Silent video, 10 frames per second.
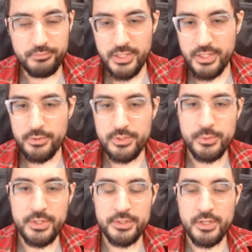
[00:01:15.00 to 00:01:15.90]
Anyways, we
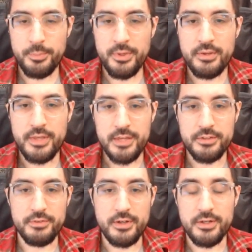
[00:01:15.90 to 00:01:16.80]
ended up paying 8
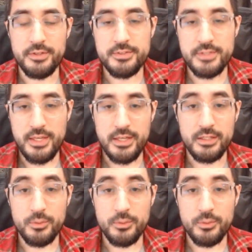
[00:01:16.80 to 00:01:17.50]
Divines and